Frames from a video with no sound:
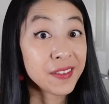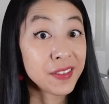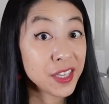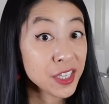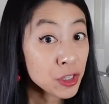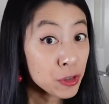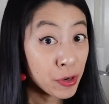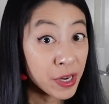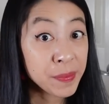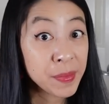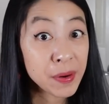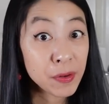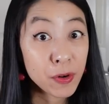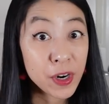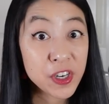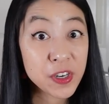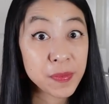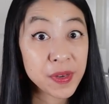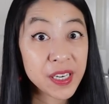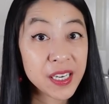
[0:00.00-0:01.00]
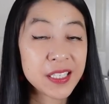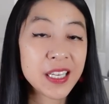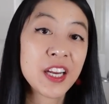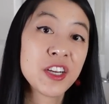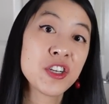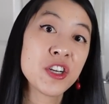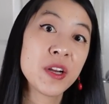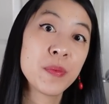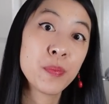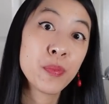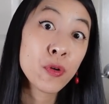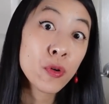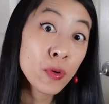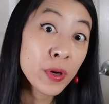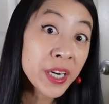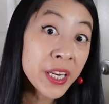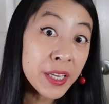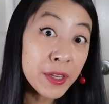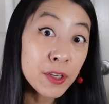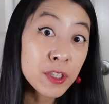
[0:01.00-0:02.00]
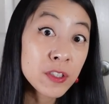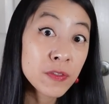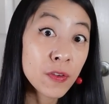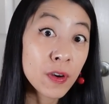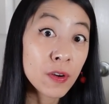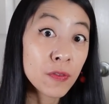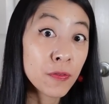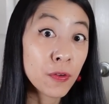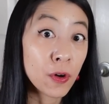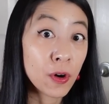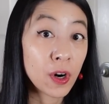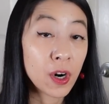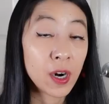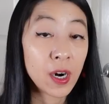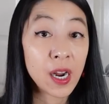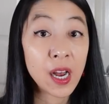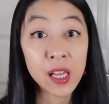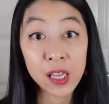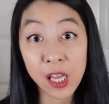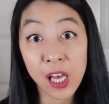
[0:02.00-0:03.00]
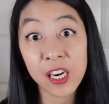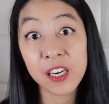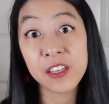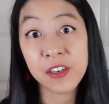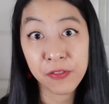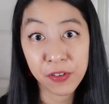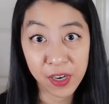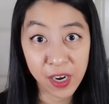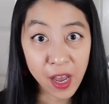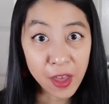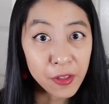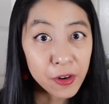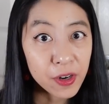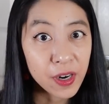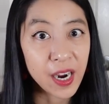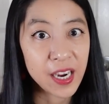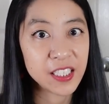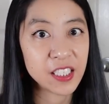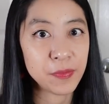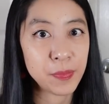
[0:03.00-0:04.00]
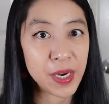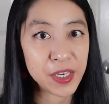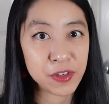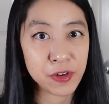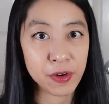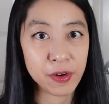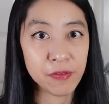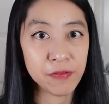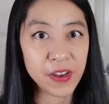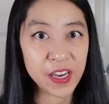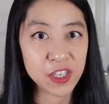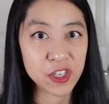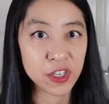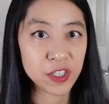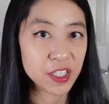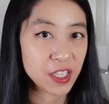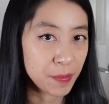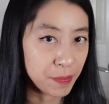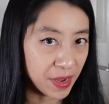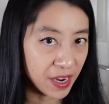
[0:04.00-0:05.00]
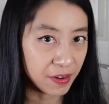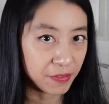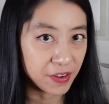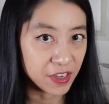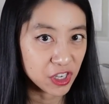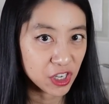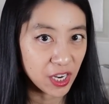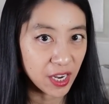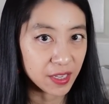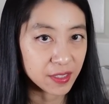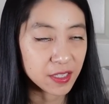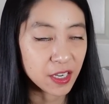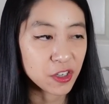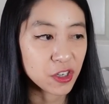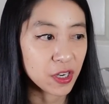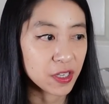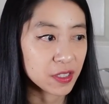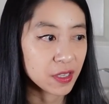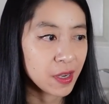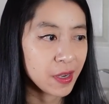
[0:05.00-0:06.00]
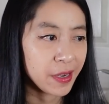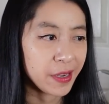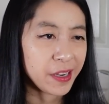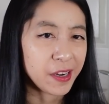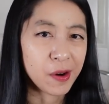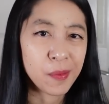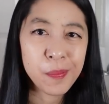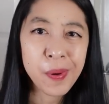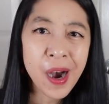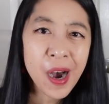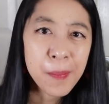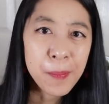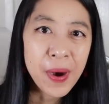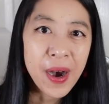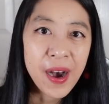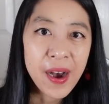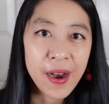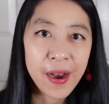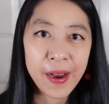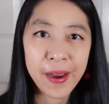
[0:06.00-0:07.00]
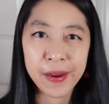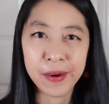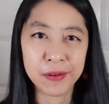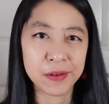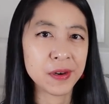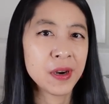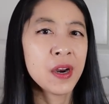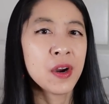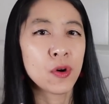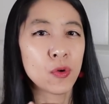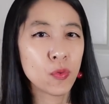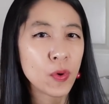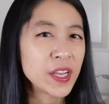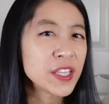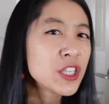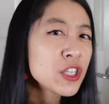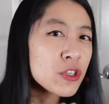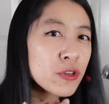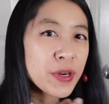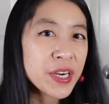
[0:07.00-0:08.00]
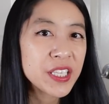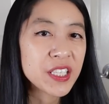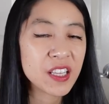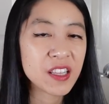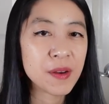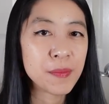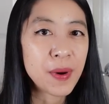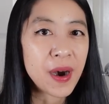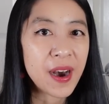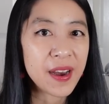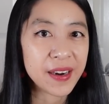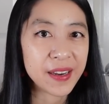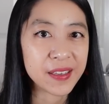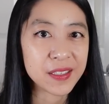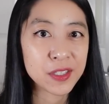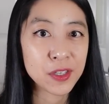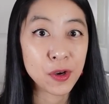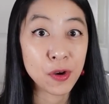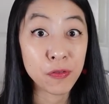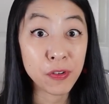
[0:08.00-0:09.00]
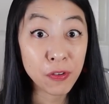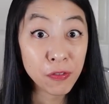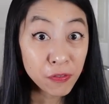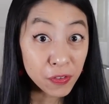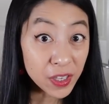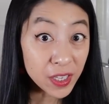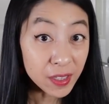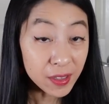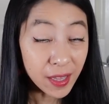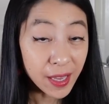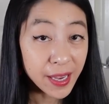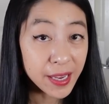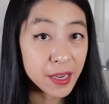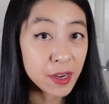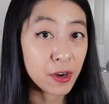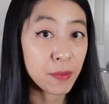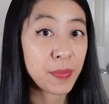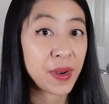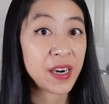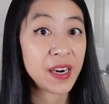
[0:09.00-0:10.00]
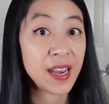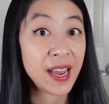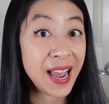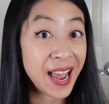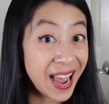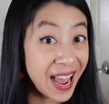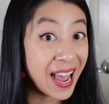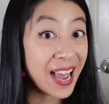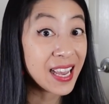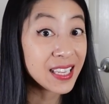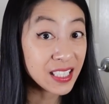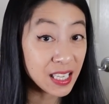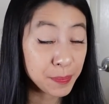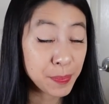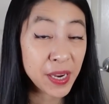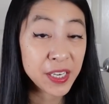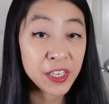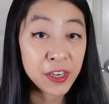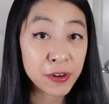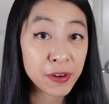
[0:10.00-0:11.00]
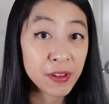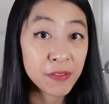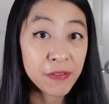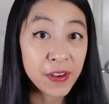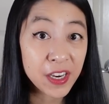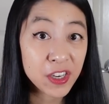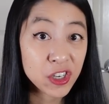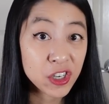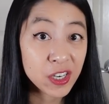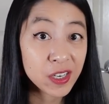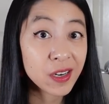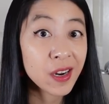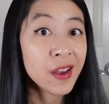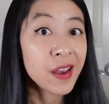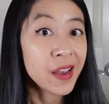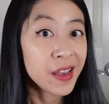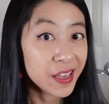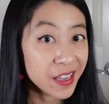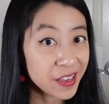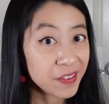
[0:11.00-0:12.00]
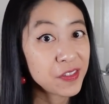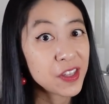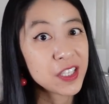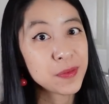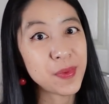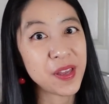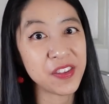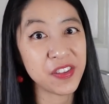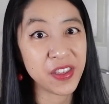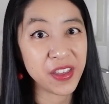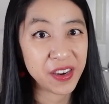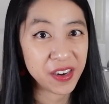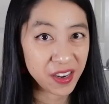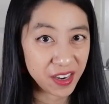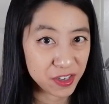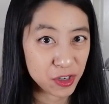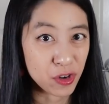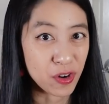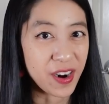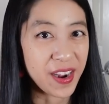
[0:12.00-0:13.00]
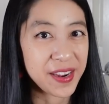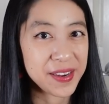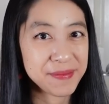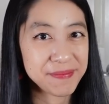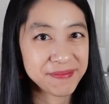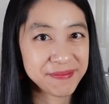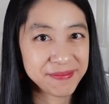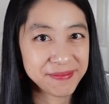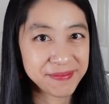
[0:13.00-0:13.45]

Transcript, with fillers: This treatment regimen is actually pretty useful for a lot of different other kinds of bacterial infections that betta fish get, such as you know Popeye or red streaks on the body. So if you feel like your betta has a bacterial infection, give this method a try.